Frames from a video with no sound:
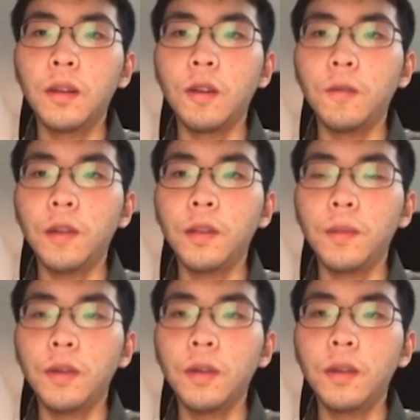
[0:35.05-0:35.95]
No
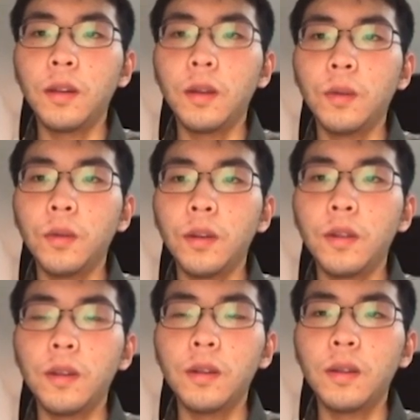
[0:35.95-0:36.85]
Facebook, no
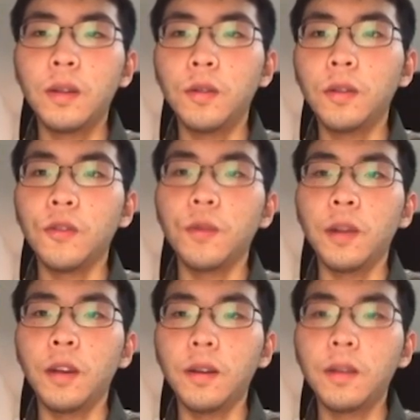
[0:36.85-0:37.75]
Twitter, no social
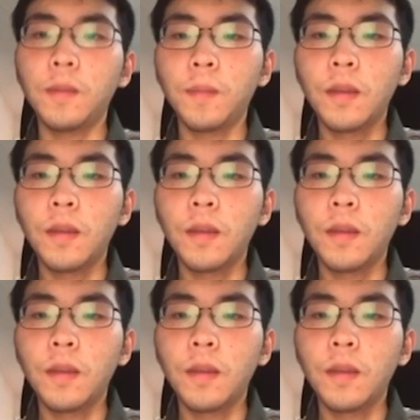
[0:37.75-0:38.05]
medias.